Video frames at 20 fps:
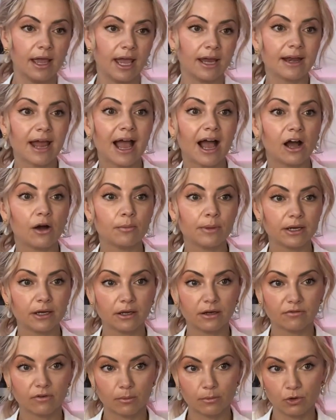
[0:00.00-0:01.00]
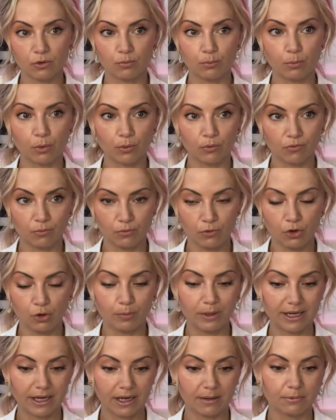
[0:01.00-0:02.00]
and how many of them you, you've
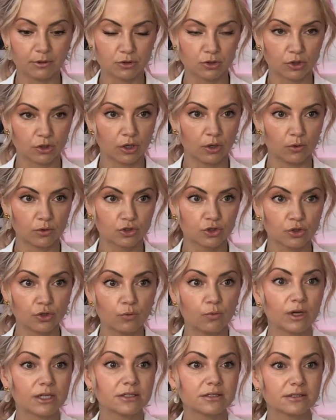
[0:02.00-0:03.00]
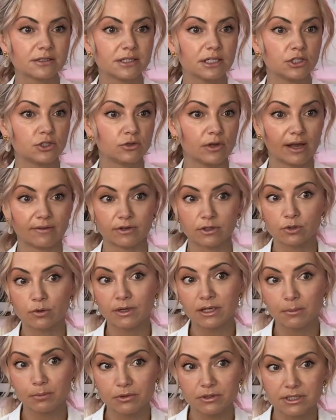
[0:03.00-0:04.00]
been able to close. So you want to see, do you have a
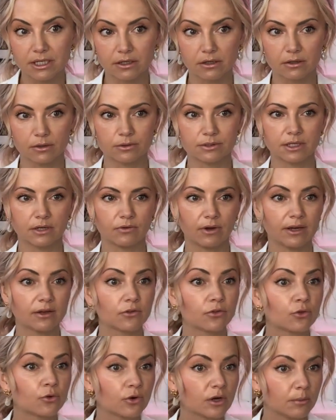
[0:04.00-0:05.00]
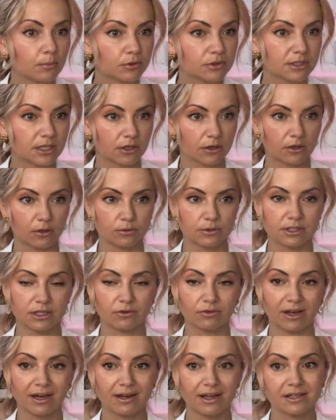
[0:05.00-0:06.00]
twenty percent closing rate, a thirty percent closing rate?